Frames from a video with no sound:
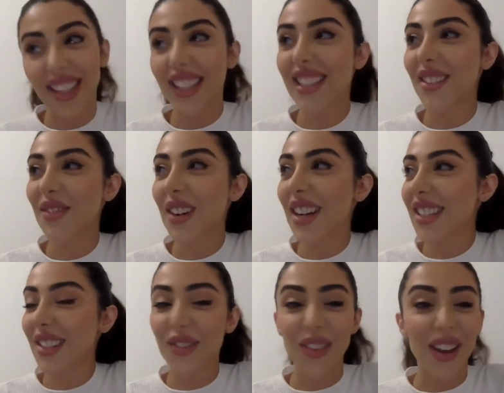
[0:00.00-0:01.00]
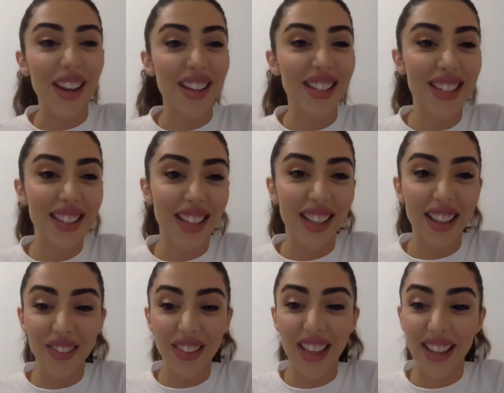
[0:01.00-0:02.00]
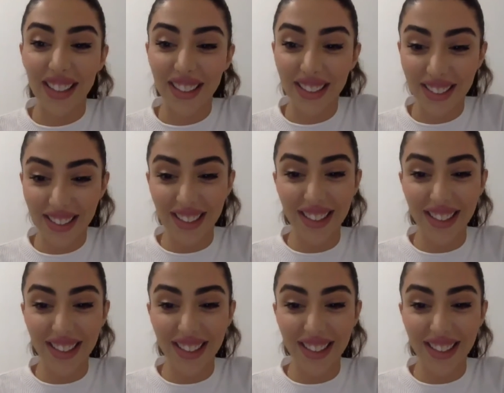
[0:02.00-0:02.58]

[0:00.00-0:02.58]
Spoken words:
that's some wise advice. I love that.